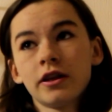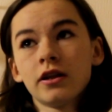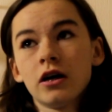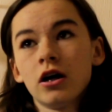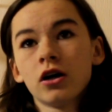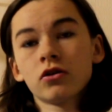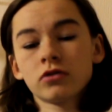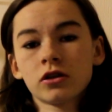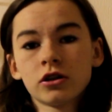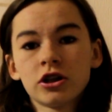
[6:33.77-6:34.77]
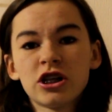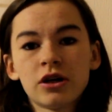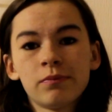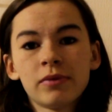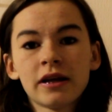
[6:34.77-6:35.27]
the cross-country
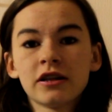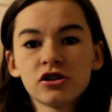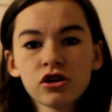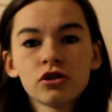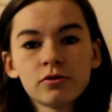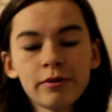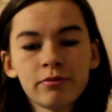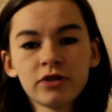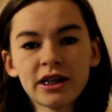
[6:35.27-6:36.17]
jump and there's loads of people